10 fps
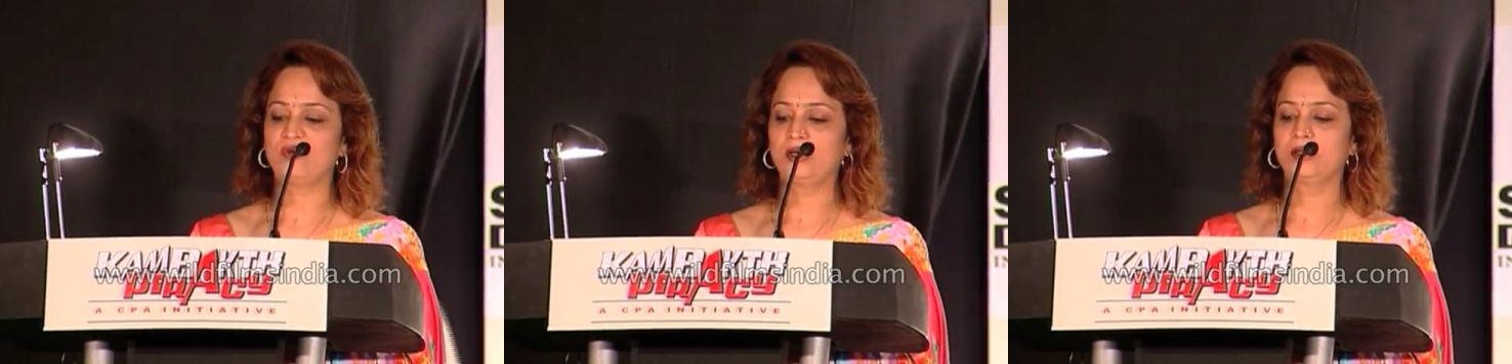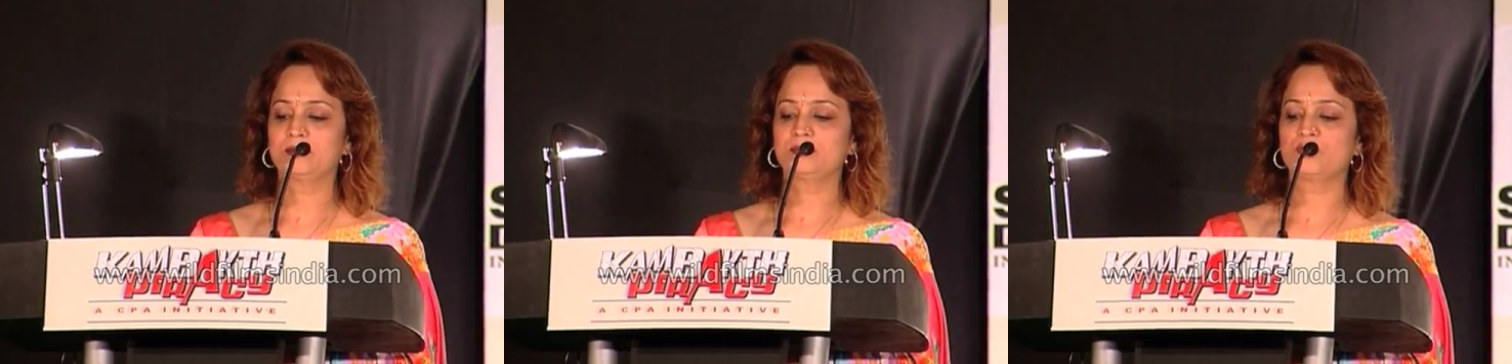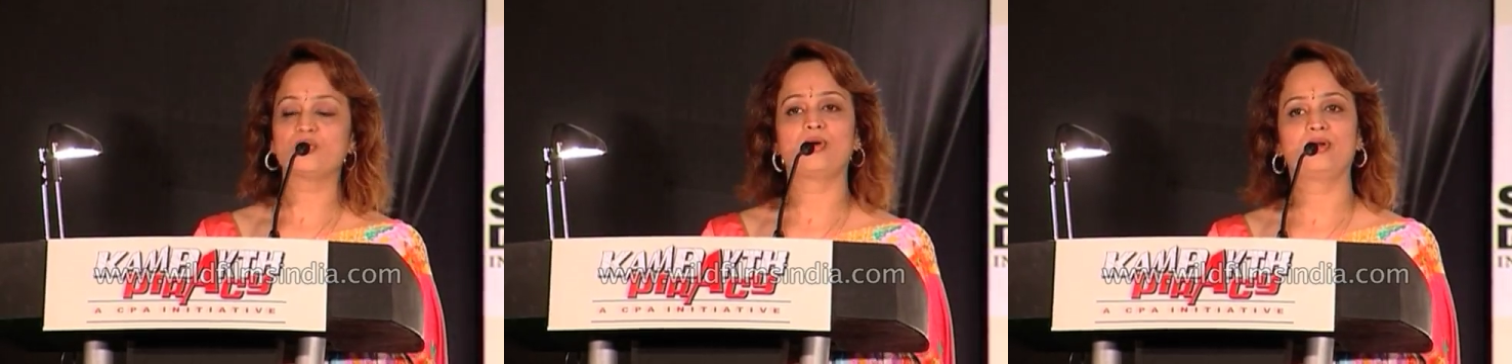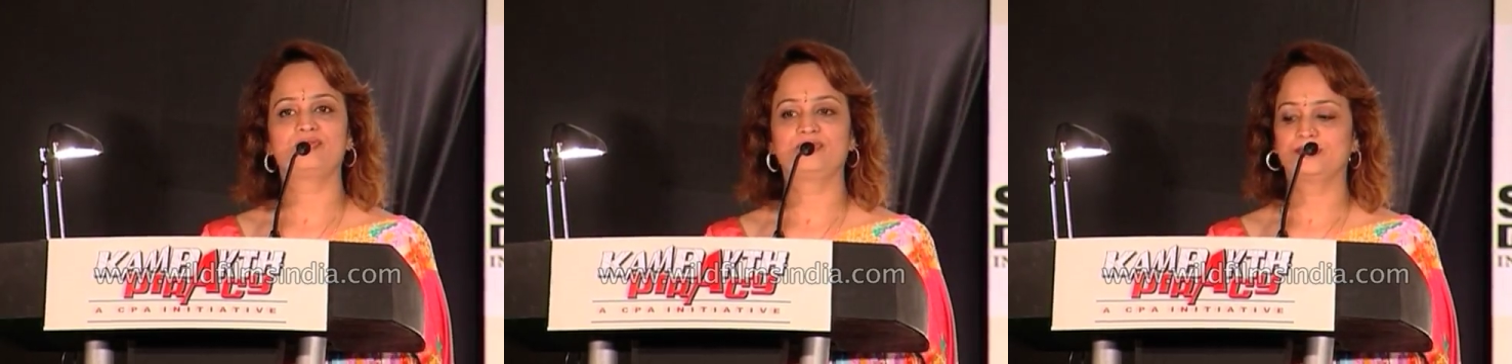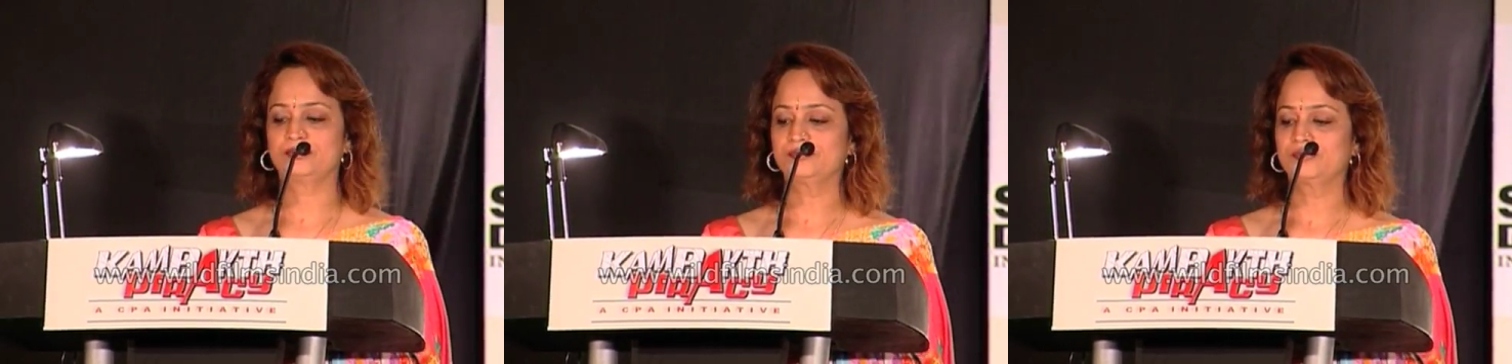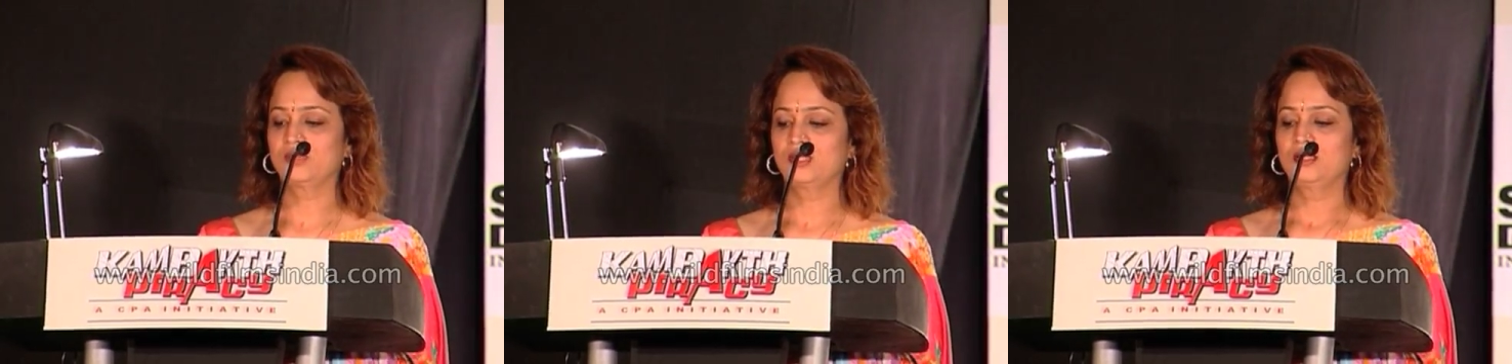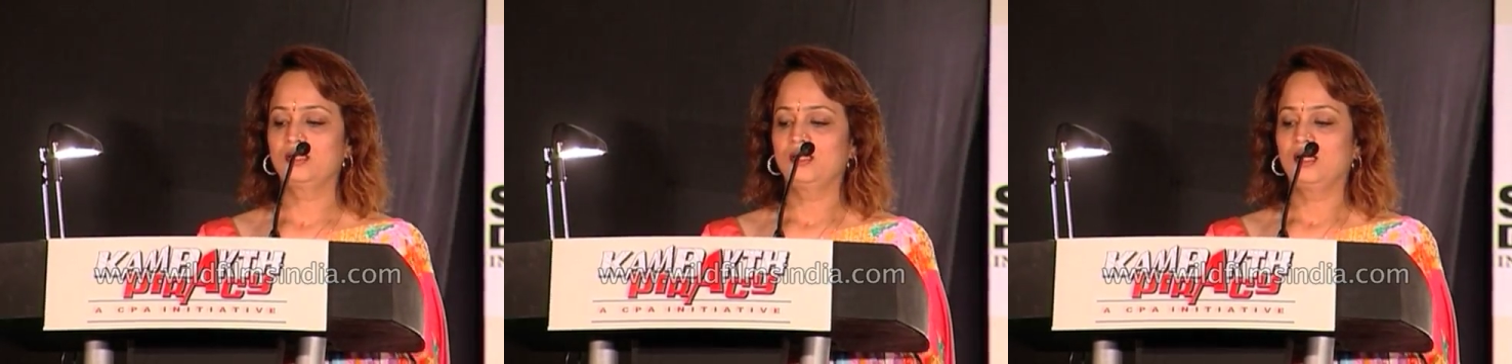welcome to all of you.
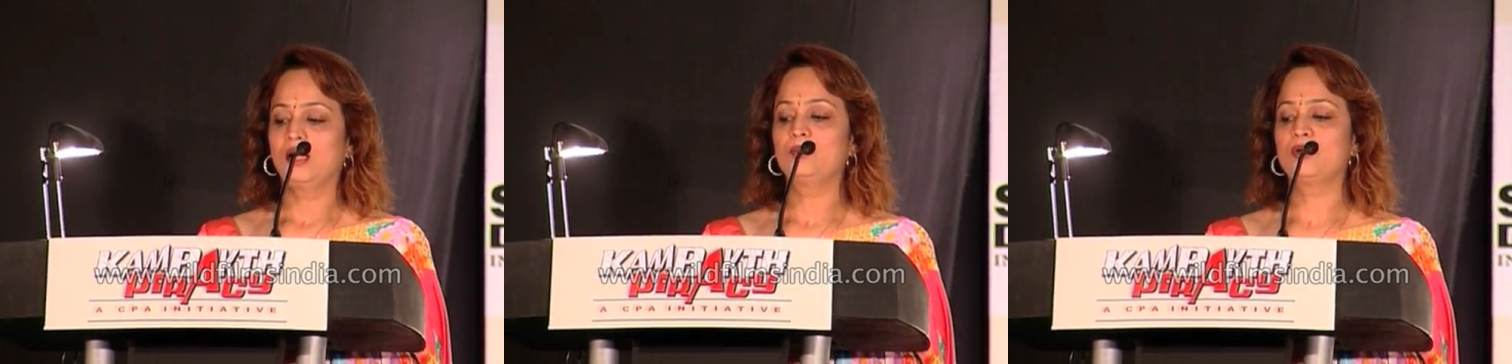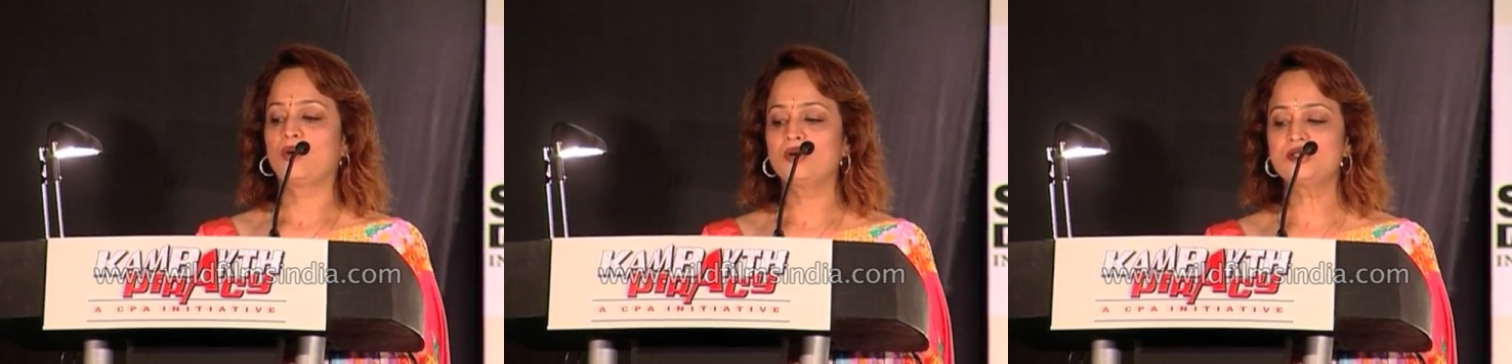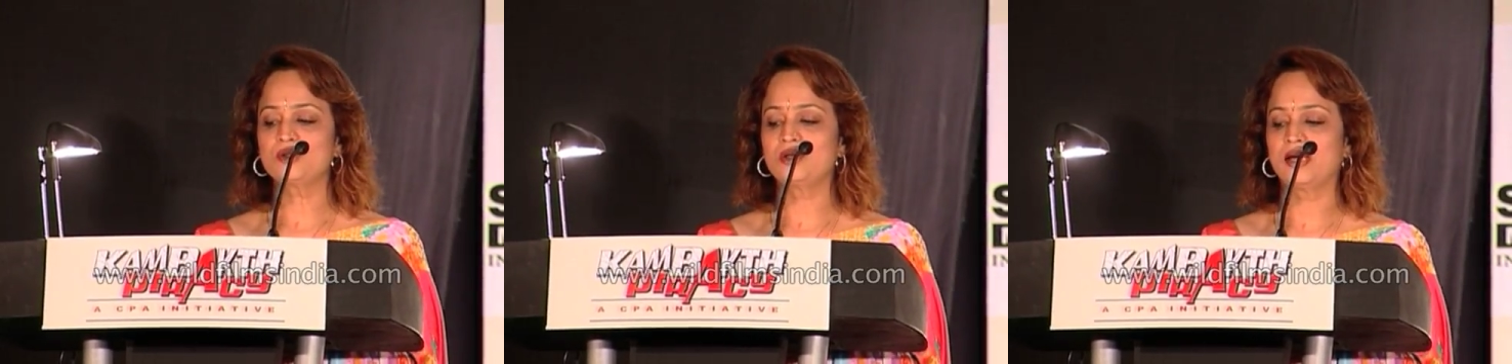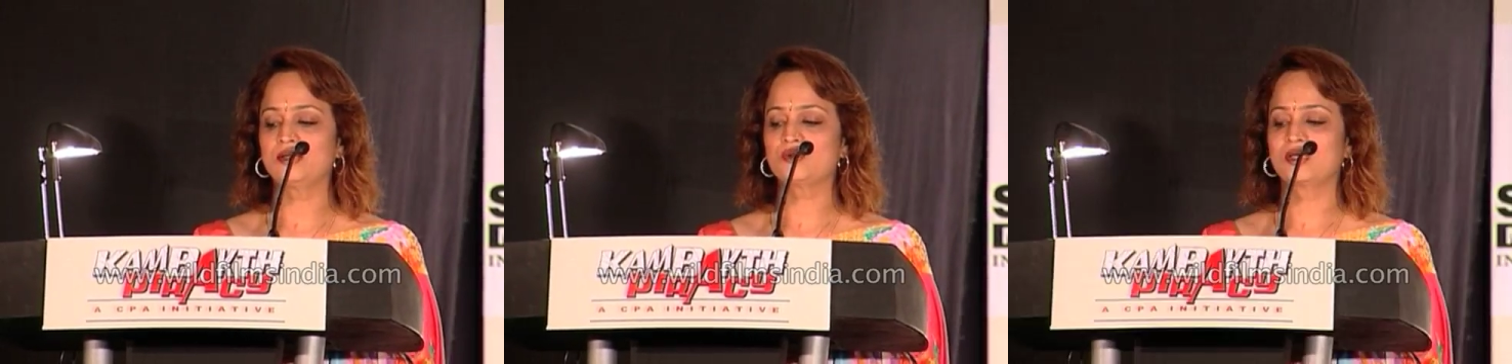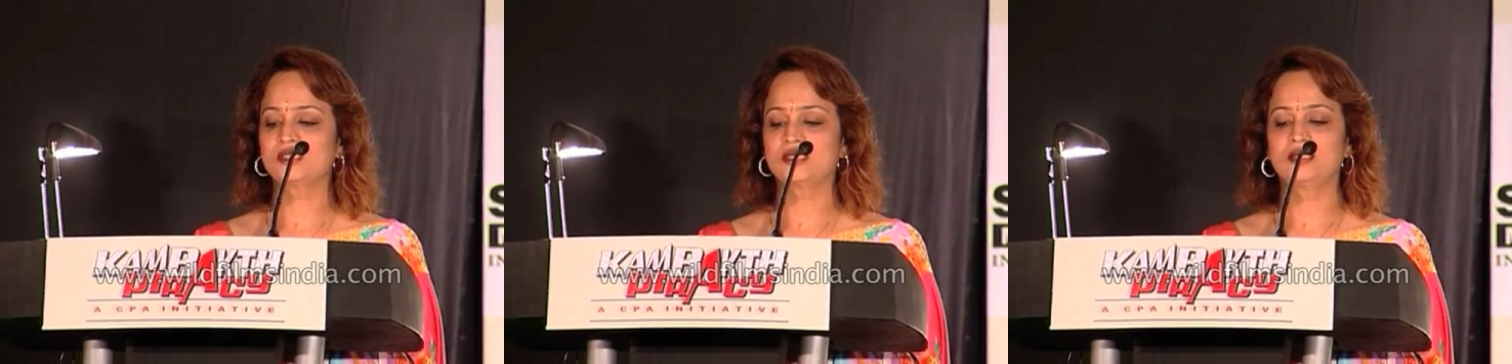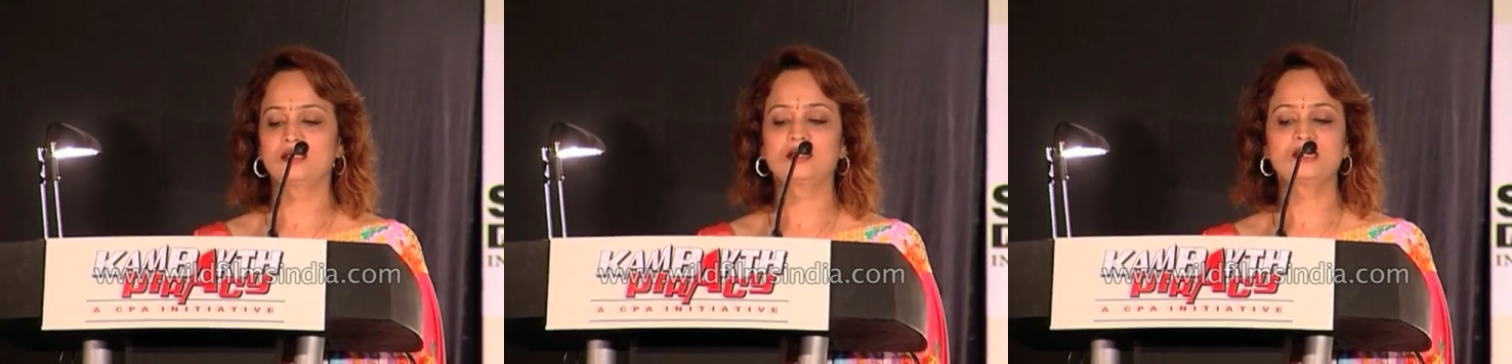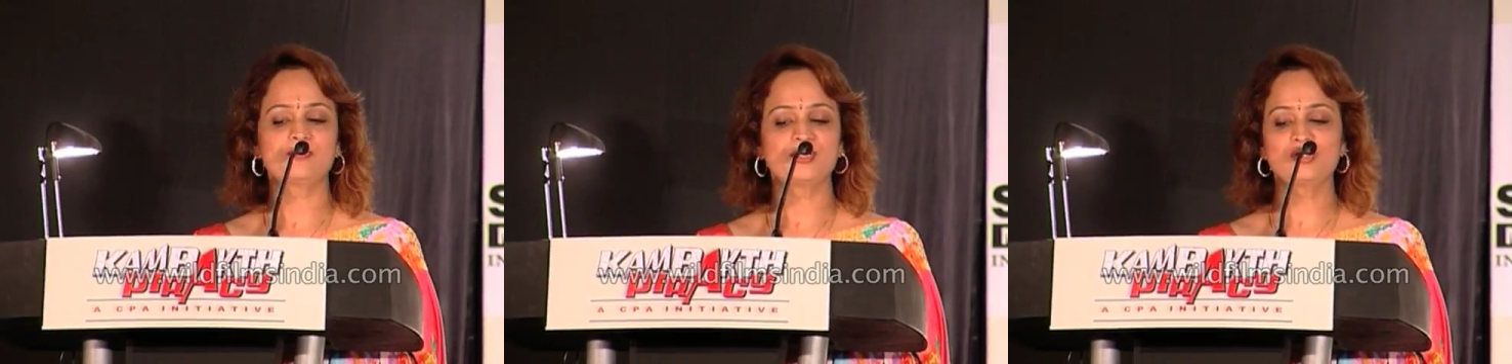I would also like to extend a
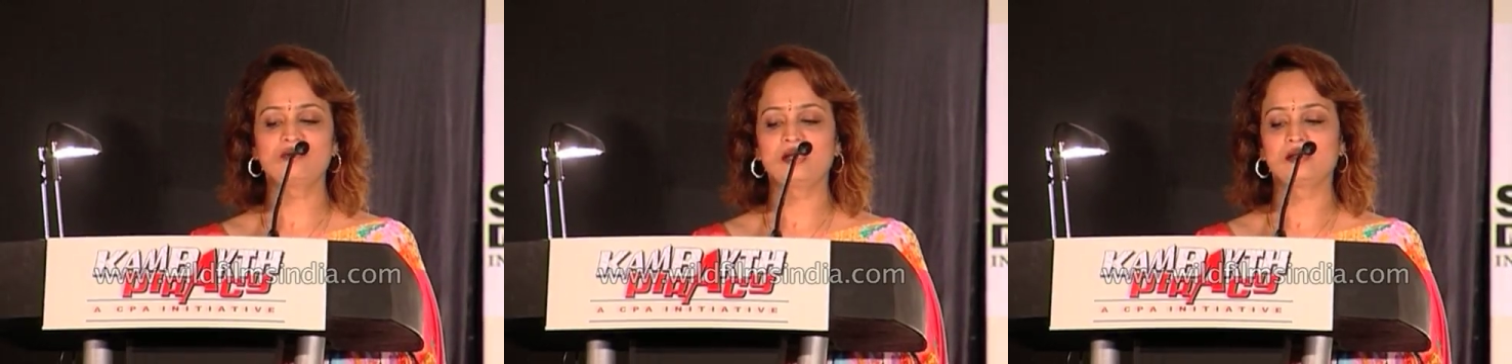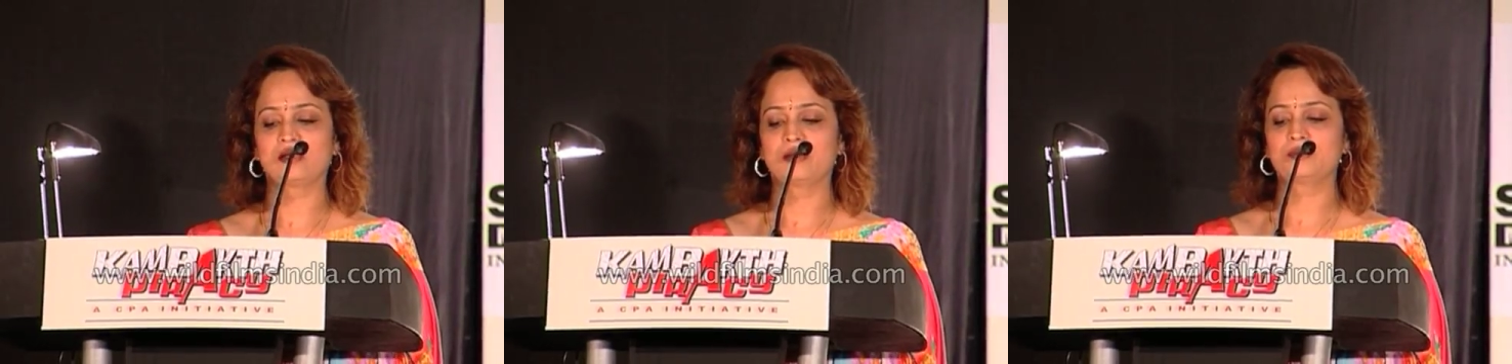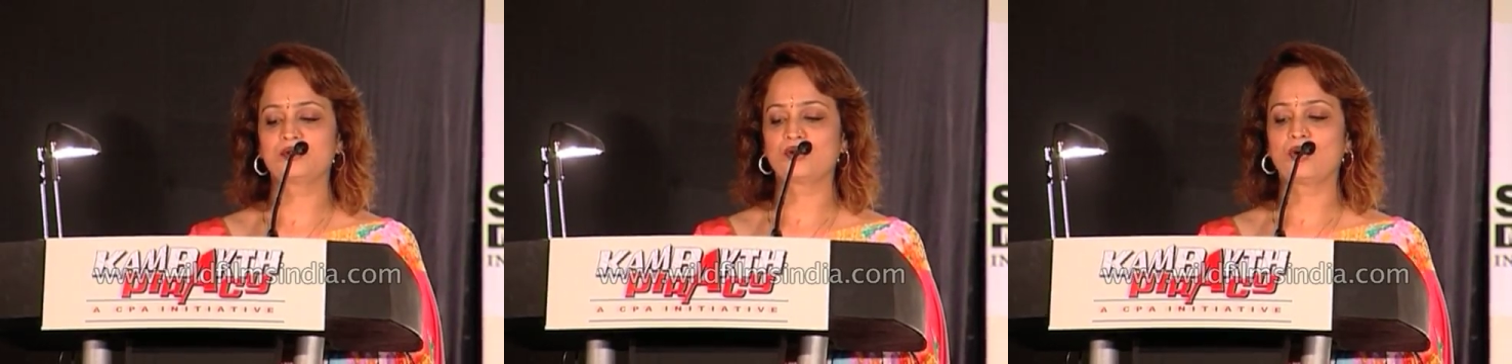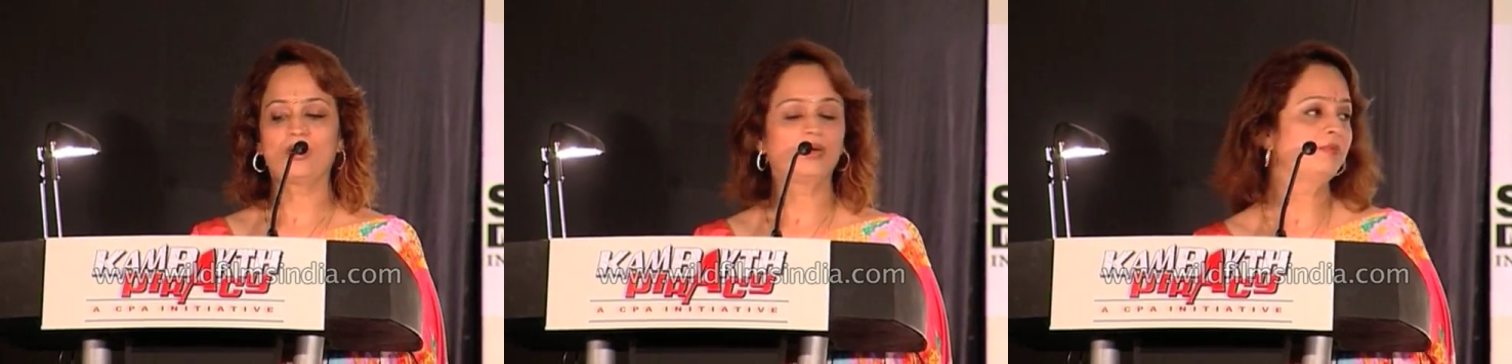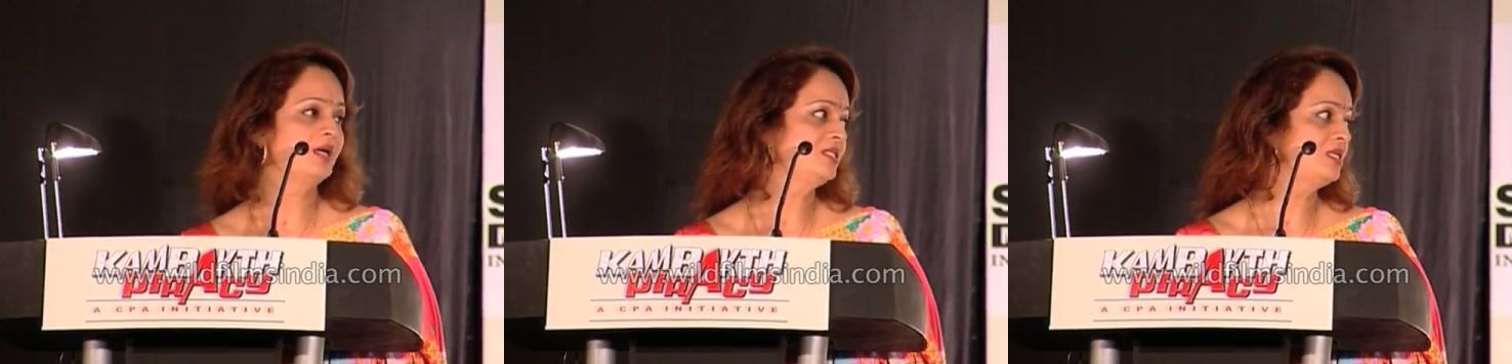special welcome to all my